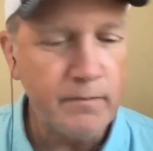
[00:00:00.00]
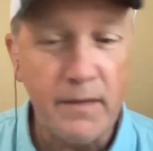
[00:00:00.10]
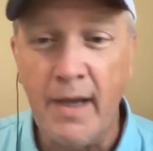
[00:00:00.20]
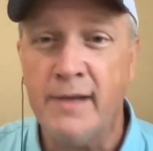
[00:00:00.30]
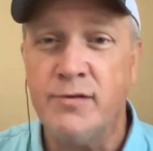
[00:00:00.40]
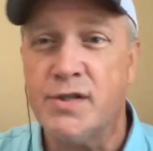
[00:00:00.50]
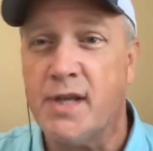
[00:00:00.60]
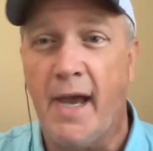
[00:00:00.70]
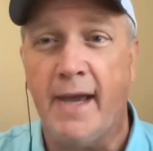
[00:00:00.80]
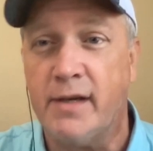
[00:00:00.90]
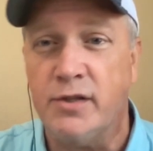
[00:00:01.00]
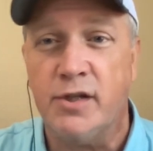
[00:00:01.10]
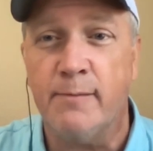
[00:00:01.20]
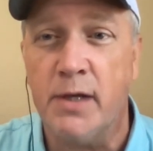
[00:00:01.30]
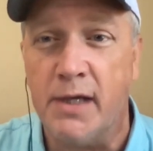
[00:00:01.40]
and just say, hey, can you
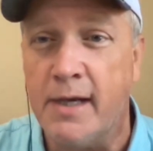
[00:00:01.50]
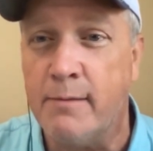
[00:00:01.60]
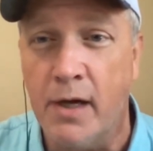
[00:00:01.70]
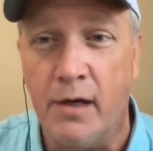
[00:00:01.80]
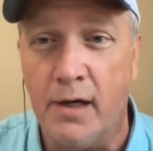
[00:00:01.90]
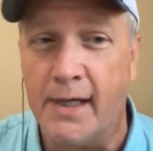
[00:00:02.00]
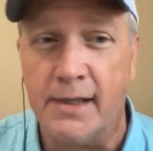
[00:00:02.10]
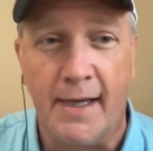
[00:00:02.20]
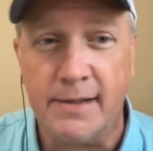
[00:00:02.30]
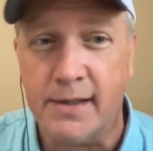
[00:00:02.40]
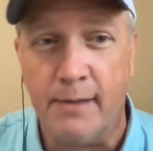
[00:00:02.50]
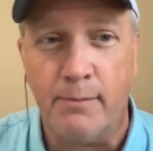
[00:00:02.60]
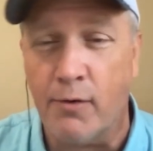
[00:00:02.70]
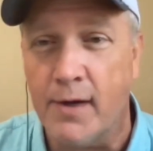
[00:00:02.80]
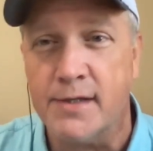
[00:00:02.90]
give me an email? I'd like to get my
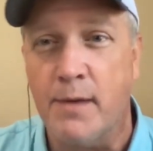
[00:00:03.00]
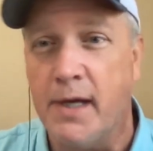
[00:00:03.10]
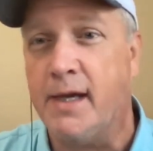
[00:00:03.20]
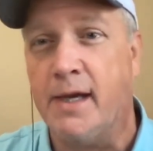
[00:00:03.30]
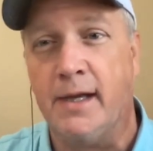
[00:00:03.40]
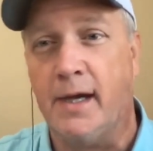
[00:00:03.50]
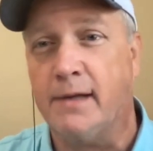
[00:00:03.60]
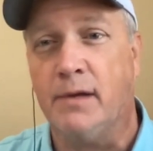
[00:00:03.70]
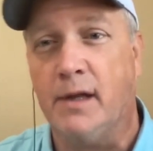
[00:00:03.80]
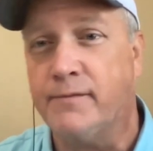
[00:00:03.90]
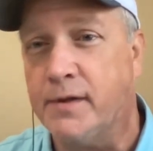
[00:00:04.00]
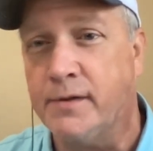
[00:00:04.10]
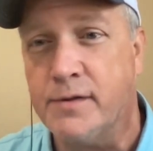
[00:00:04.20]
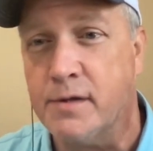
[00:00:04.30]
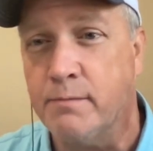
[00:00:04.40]
resume in. I'd love to
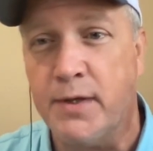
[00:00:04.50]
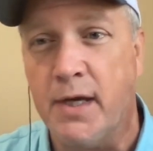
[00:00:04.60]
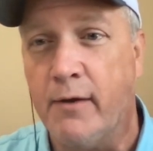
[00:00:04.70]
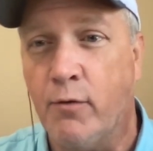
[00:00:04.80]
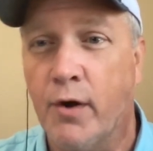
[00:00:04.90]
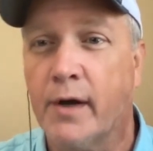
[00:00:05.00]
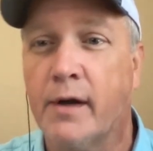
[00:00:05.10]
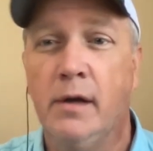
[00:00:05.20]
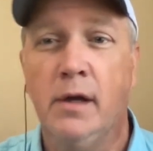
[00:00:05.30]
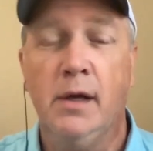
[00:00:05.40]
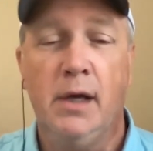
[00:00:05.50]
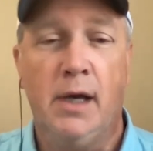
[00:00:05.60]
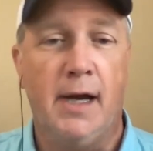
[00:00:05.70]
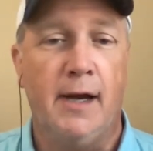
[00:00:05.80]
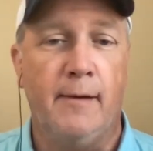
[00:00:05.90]
do some PA work.
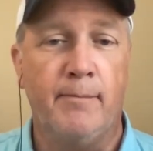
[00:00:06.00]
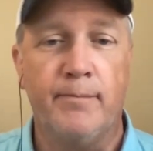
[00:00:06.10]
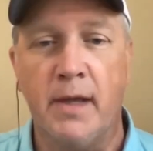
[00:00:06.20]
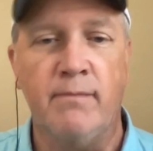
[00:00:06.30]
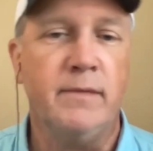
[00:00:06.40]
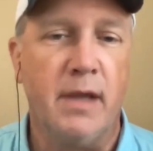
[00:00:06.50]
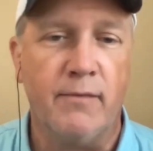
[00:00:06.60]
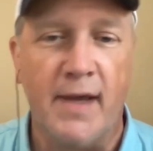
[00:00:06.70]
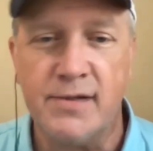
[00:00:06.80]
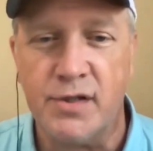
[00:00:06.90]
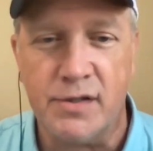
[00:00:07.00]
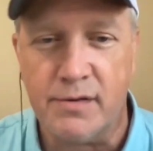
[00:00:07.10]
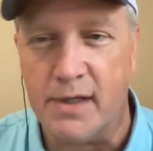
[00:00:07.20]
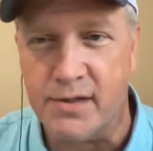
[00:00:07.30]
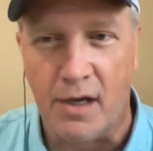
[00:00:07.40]
Um, and, you know, that's
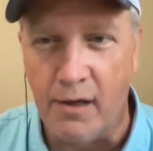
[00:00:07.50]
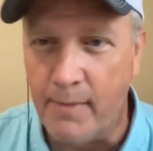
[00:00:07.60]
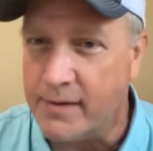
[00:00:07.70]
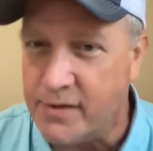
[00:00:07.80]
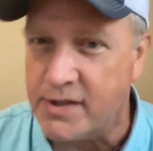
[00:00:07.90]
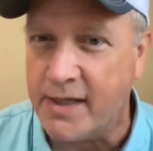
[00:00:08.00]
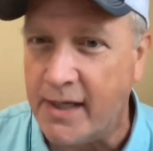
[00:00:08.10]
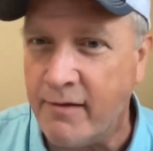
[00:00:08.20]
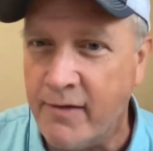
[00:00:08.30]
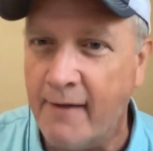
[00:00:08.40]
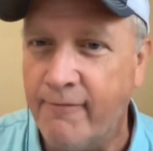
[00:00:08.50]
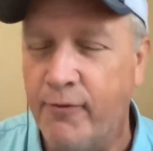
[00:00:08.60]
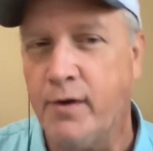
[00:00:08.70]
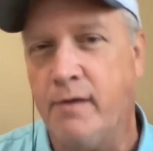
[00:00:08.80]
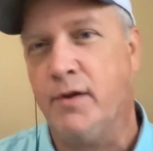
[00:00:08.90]
just, it's all about just getting that
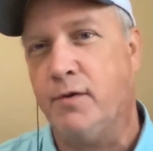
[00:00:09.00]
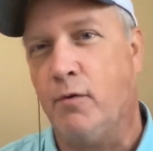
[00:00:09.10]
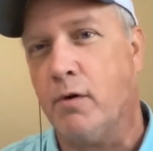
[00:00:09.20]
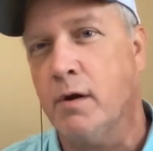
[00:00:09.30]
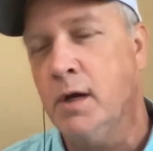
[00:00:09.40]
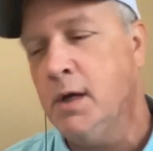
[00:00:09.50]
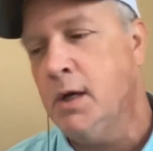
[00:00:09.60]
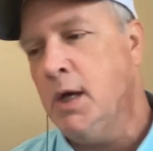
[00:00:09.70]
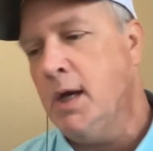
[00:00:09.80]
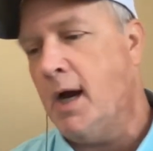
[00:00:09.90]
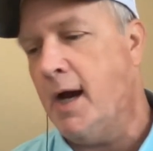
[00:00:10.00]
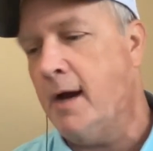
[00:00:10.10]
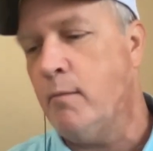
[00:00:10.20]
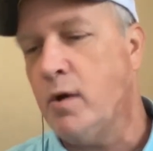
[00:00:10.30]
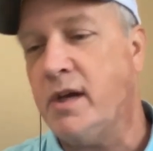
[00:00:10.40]
foot in the door.
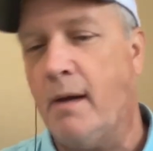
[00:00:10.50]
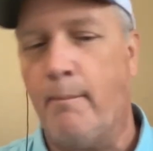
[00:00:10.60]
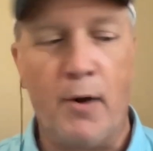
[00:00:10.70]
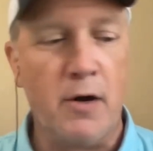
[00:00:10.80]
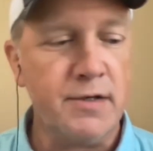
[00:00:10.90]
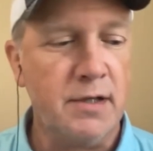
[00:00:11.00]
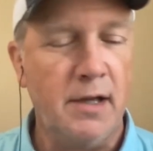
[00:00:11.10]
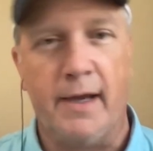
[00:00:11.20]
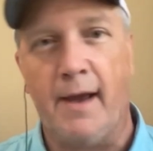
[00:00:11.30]
Um, personally,